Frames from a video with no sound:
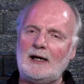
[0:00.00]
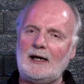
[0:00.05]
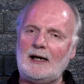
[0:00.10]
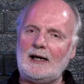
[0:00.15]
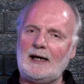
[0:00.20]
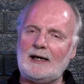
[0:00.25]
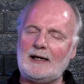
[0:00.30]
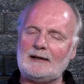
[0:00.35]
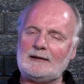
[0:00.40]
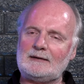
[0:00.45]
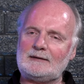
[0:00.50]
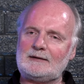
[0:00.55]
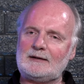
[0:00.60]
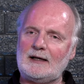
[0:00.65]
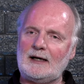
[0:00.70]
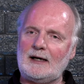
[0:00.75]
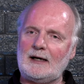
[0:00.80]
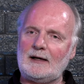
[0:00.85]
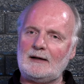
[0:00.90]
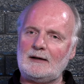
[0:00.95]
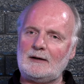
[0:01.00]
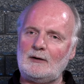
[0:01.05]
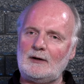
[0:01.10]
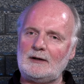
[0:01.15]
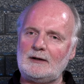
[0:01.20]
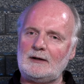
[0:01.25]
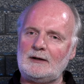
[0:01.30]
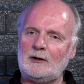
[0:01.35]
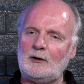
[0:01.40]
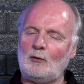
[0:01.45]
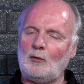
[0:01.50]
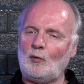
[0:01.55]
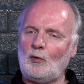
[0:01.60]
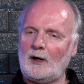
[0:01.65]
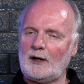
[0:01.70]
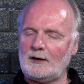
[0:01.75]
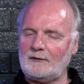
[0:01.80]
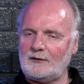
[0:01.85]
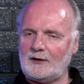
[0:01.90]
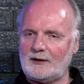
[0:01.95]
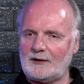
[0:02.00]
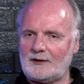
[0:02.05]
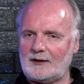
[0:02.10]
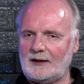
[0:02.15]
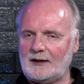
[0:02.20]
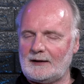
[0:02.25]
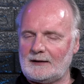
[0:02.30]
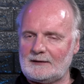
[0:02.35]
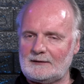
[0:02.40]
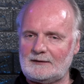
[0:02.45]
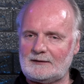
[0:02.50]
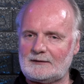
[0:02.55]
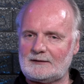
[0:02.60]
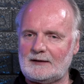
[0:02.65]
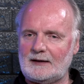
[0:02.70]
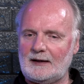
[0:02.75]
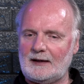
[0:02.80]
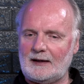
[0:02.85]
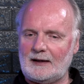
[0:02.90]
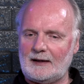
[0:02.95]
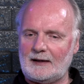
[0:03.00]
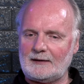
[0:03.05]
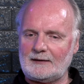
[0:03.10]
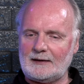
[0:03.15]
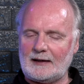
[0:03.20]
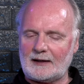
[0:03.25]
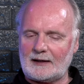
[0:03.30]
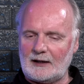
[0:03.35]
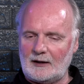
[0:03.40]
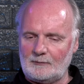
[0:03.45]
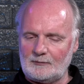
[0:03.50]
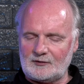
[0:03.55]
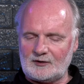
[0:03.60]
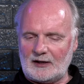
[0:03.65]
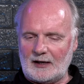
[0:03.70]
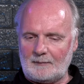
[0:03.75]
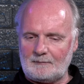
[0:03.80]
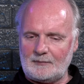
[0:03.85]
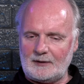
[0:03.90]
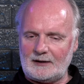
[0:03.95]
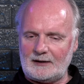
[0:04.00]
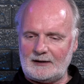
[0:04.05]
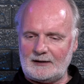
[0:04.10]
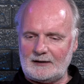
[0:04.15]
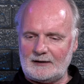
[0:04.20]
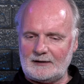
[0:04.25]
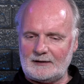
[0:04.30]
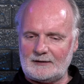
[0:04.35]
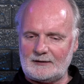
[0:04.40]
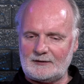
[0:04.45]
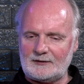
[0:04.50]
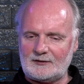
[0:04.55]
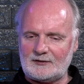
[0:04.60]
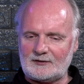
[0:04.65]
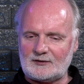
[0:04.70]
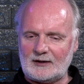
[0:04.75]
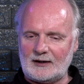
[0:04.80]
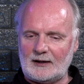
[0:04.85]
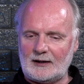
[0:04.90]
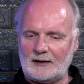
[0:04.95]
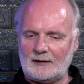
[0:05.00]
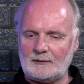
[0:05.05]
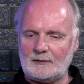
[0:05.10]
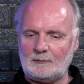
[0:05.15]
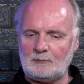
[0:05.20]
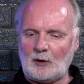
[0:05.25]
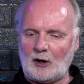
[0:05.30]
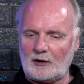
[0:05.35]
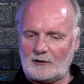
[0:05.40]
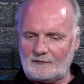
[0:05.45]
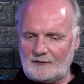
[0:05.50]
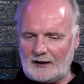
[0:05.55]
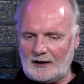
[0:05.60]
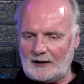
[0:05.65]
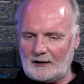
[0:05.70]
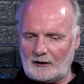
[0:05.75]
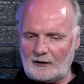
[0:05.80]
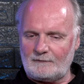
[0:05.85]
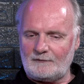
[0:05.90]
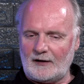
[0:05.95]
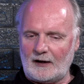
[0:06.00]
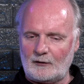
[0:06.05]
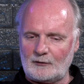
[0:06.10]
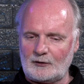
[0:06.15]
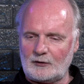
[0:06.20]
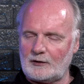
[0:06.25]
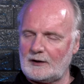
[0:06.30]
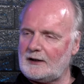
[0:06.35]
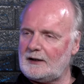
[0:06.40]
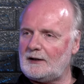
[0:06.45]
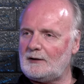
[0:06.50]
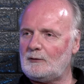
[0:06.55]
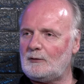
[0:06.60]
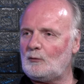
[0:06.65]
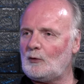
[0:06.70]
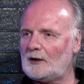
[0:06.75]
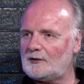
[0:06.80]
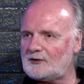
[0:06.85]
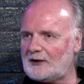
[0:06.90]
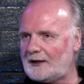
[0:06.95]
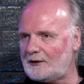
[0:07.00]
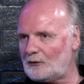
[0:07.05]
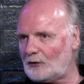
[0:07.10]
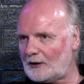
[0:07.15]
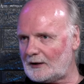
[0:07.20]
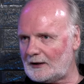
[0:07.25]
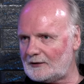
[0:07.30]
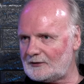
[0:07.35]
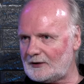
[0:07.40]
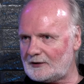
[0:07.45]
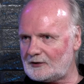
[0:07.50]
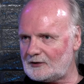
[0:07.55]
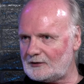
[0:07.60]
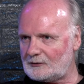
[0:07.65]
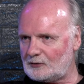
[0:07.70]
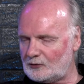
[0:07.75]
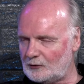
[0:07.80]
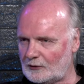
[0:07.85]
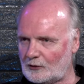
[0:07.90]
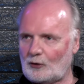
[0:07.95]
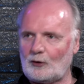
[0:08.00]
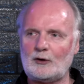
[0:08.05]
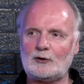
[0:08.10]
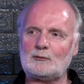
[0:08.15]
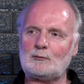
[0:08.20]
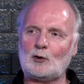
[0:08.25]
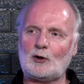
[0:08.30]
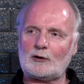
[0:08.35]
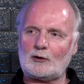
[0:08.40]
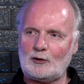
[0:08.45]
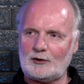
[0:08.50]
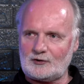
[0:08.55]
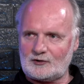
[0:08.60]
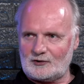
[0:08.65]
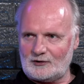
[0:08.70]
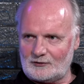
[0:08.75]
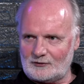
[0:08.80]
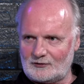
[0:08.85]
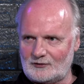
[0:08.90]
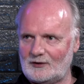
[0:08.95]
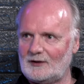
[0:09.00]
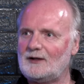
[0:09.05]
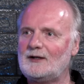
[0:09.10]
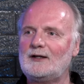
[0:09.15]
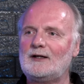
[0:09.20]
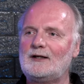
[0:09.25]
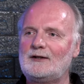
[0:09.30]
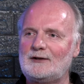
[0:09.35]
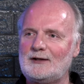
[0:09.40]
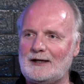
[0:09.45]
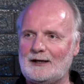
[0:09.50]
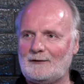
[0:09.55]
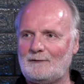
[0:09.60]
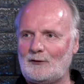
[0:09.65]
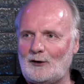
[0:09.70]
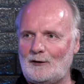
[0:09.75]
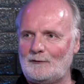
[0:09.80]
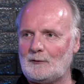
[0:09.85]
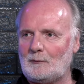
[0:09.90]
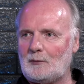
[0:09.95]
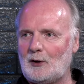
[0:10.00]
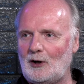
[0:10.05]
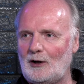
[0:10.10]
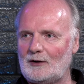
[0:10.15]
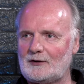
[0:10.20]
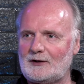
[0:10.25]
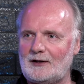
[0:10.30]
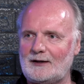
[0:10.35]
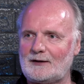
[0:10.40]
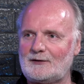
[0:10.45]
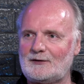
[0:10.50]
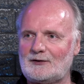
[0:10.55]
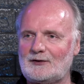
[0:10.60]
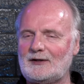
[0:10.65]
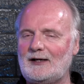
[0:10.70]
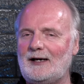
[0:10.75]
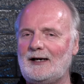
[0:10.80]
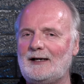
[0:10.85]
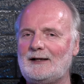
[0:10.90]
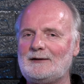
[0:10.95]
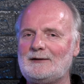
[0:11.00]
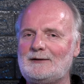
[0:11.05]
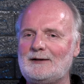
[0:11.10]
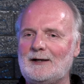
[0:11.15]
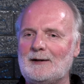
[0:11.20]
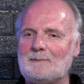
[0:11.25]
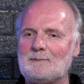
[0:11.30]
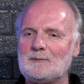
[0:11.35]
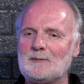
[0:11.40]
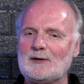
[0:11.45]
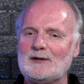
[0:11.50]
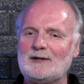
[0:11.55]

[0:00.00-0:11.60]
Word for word: And you know, one of the things that comes up is Mark Vellar, founder. He once had an organization to encourage more Christians to get involved in politics, and